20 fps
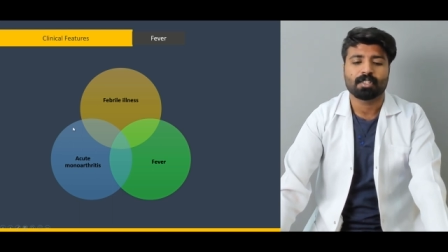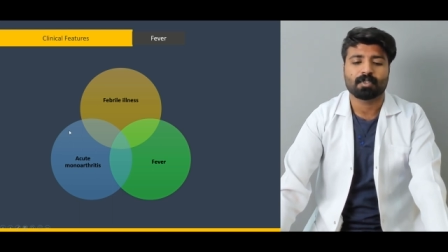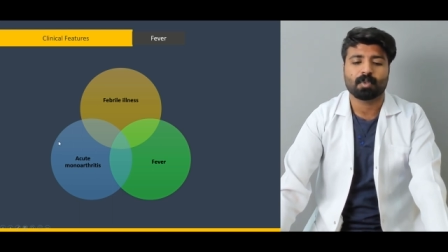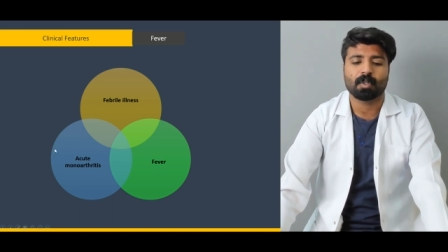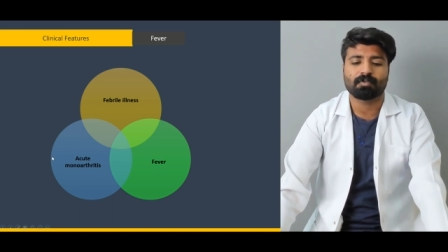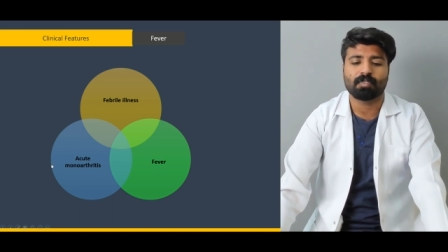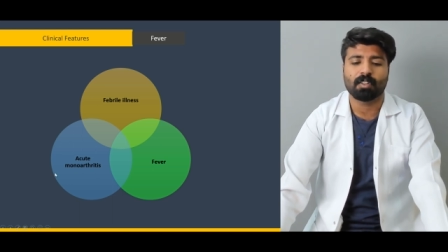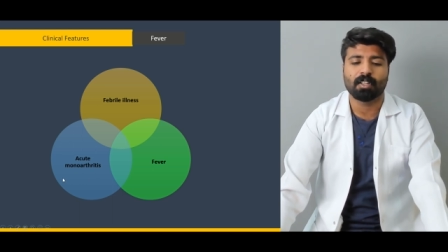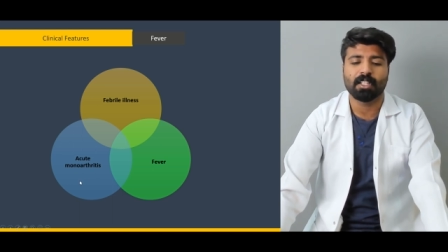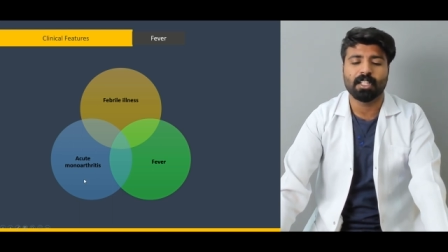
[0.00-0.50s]
So
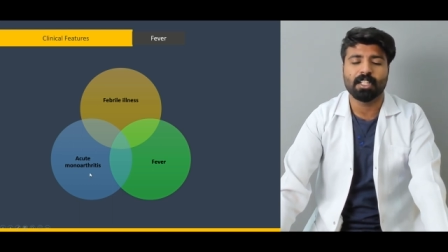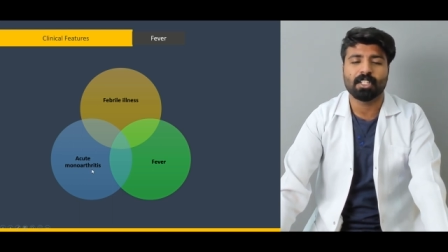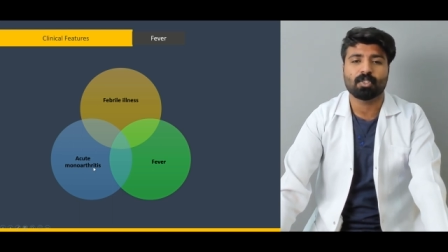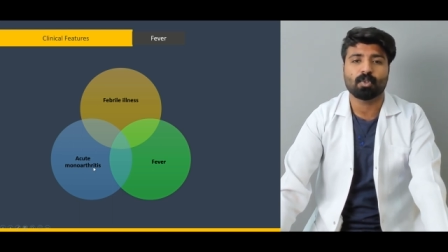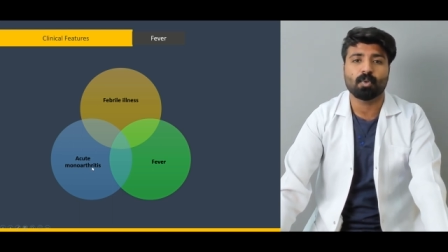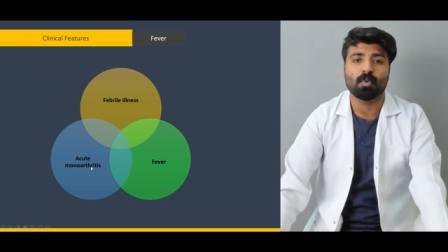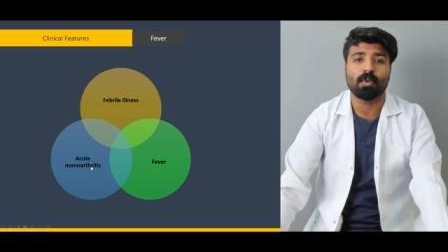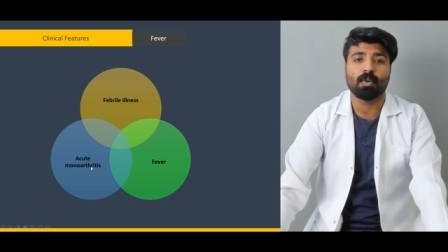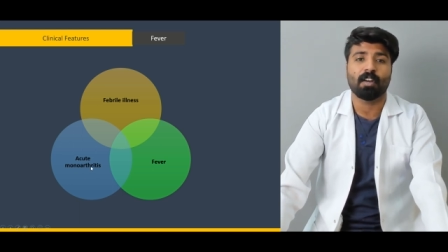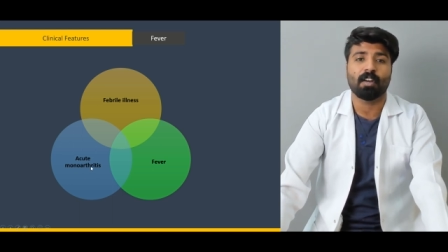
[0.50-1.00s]
it will lead
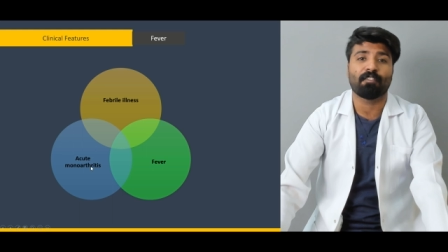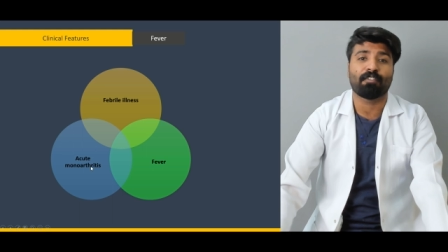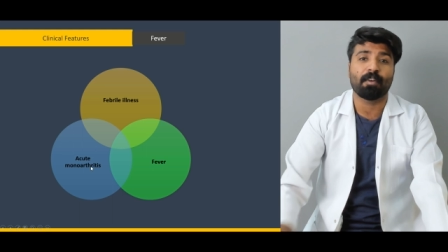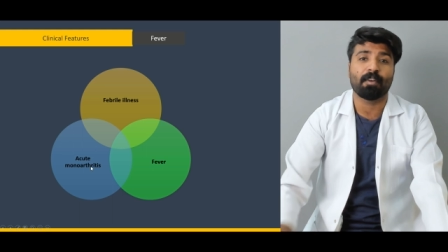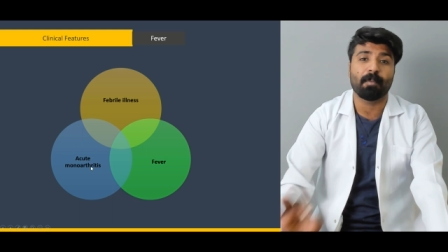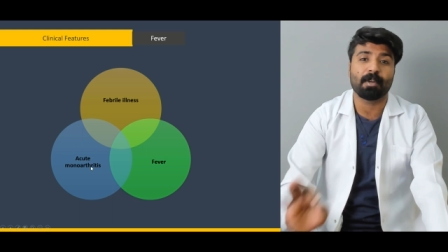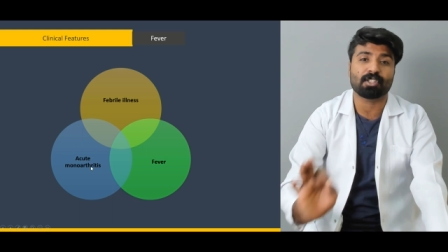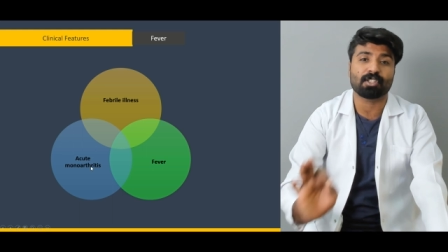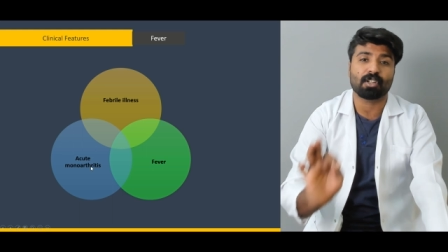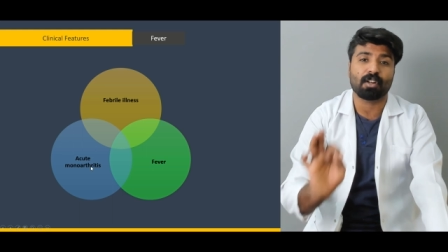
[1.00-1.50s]
to
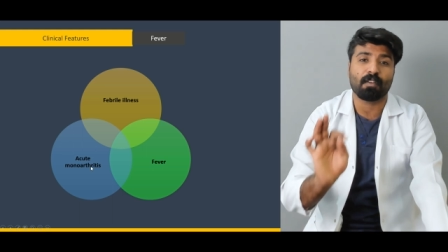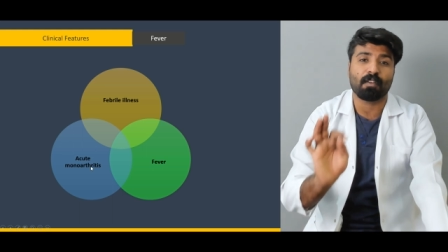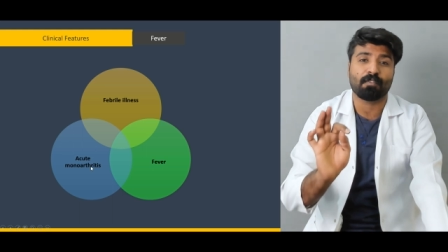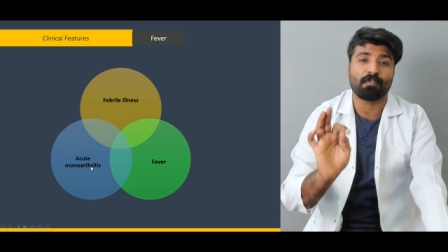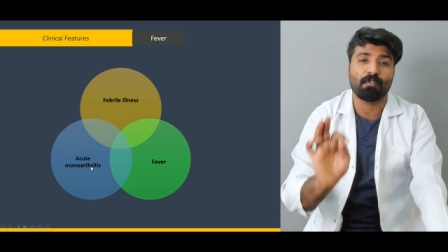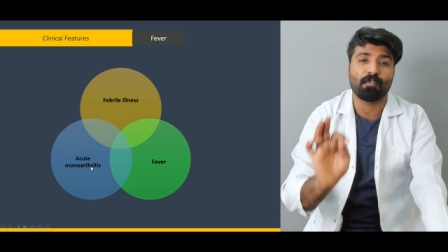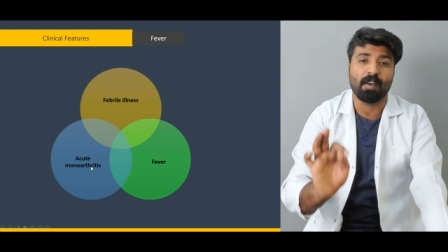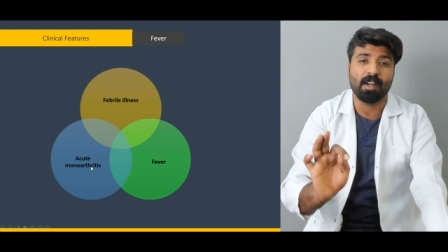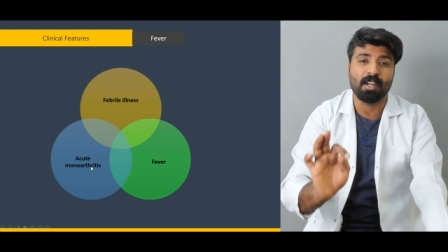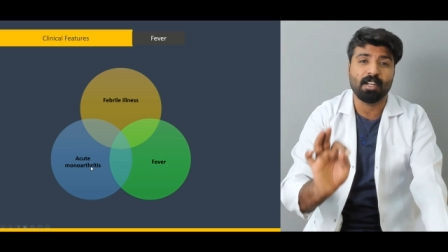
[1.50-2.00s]
inflammation
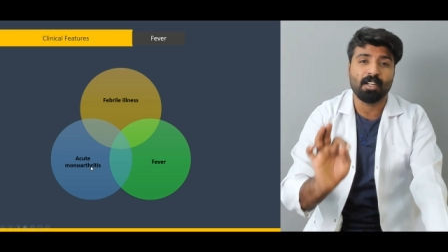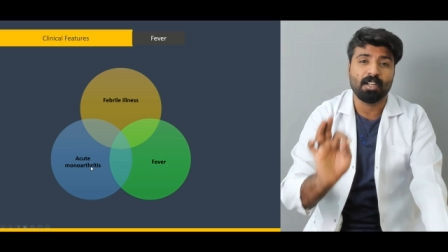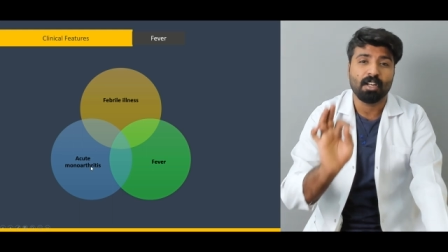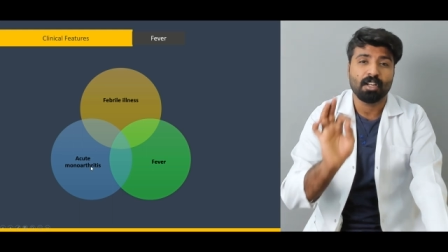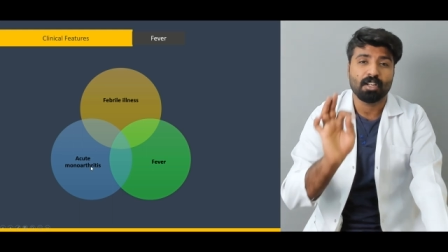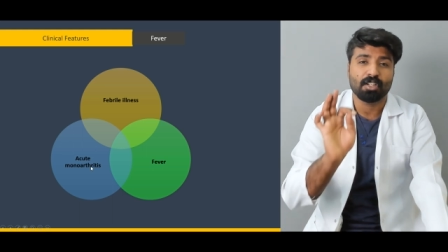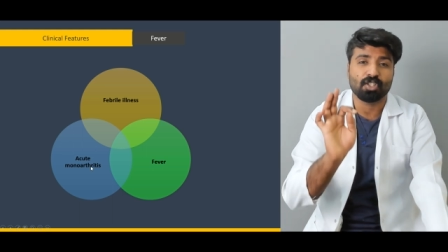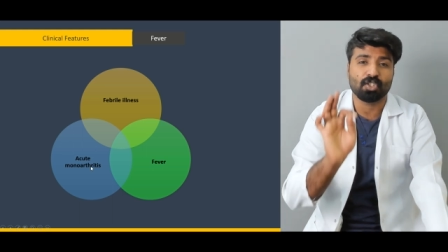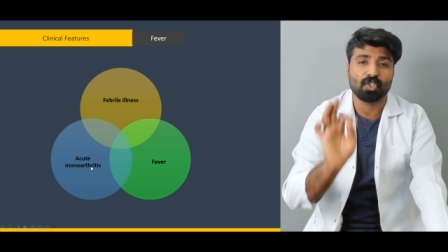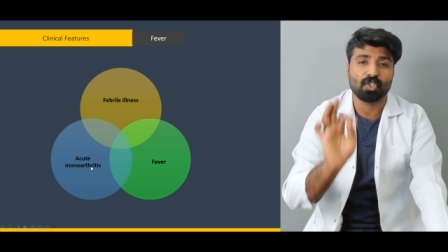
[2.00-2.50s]
of
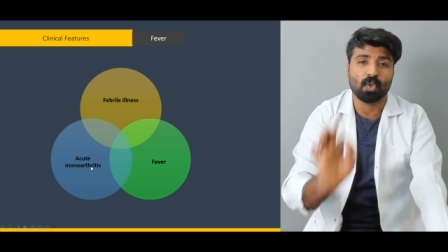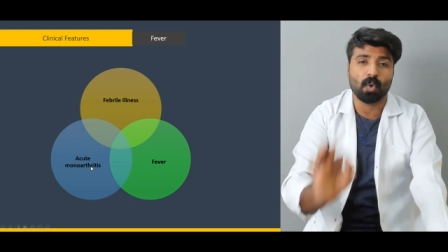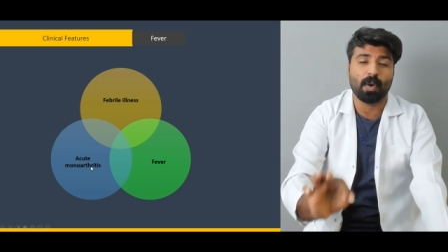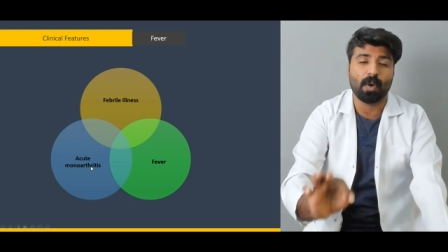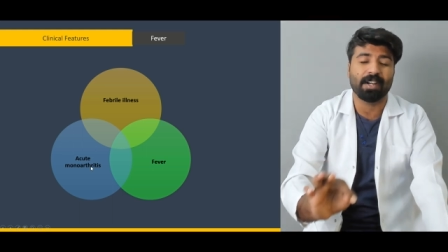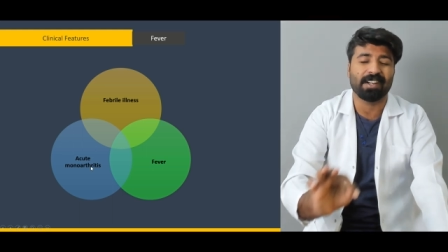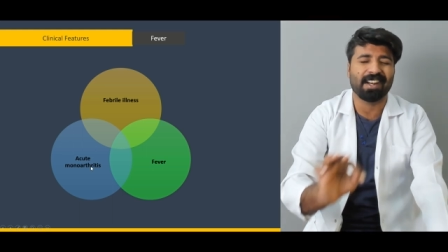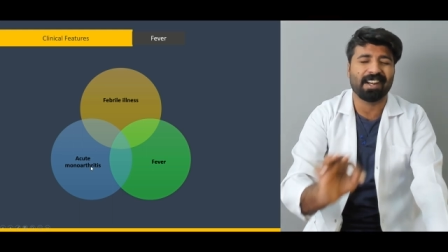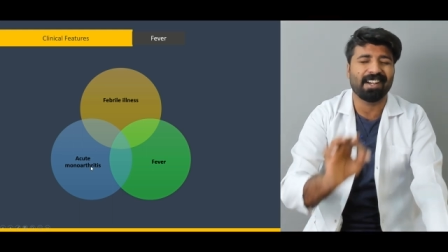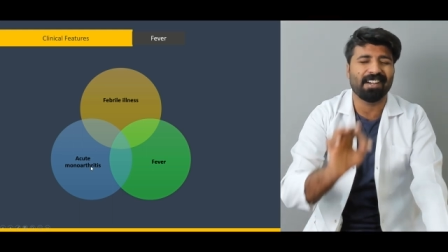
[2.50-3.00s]
one
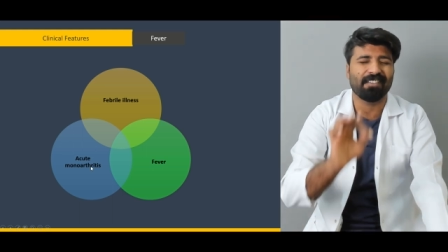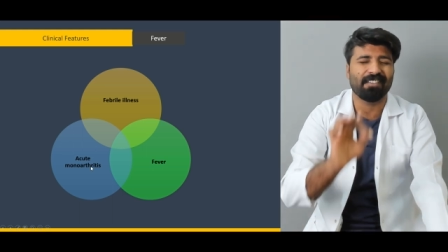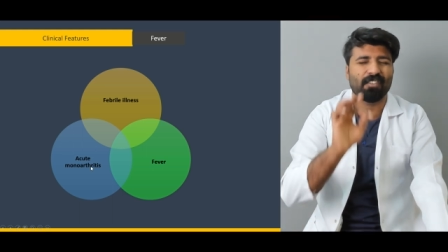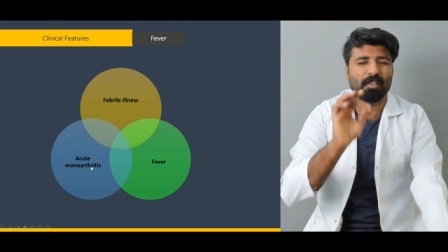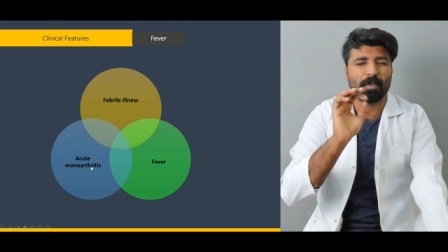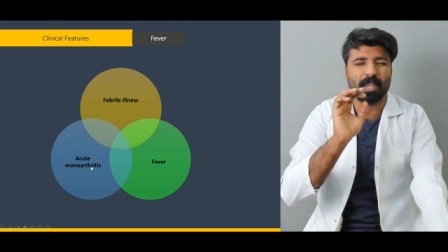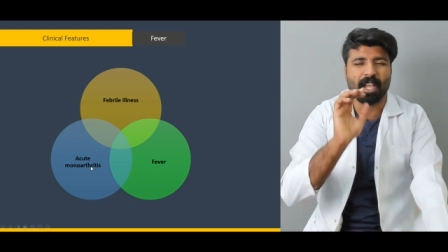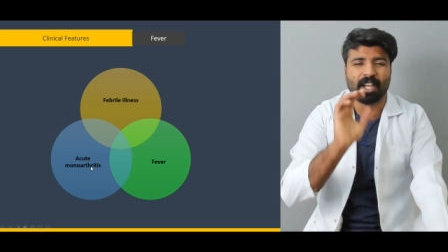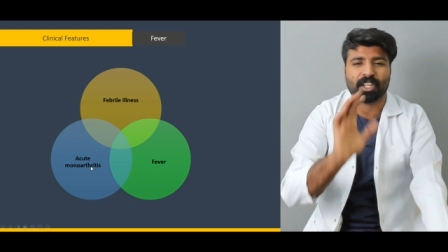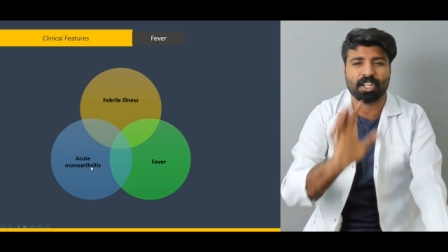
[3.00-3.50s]
joint and it
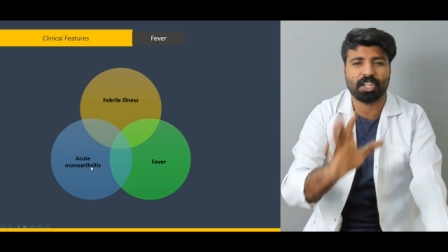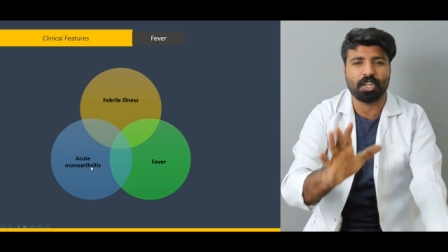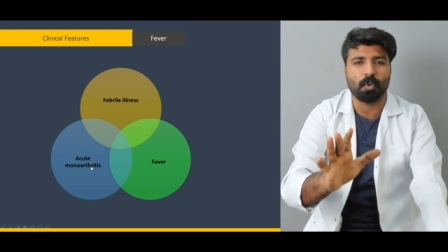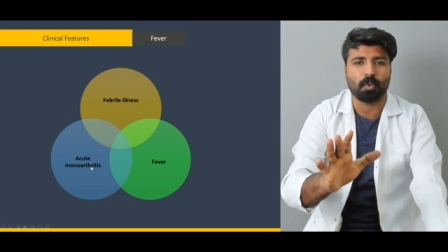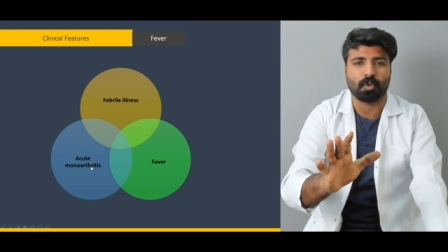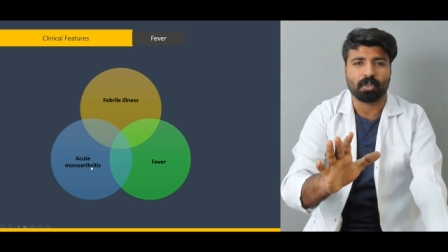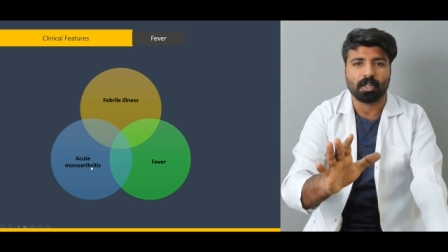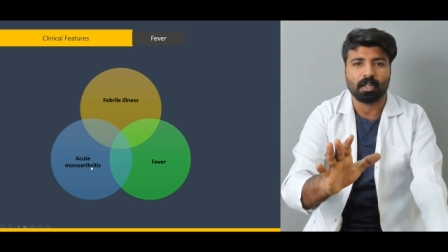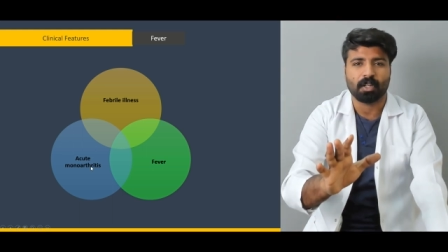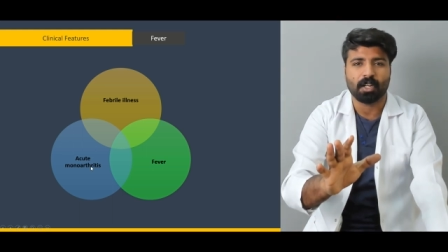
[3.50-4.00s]
will be
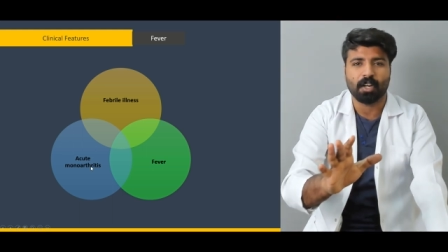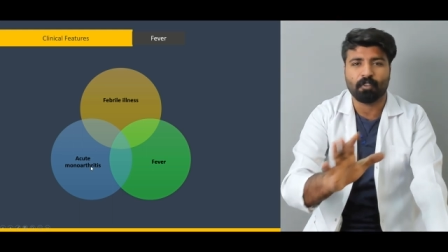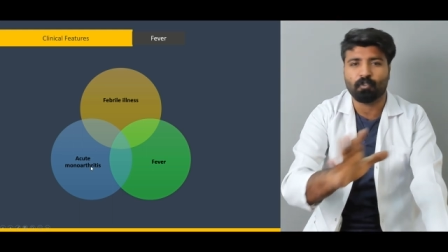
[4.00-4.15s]
acute.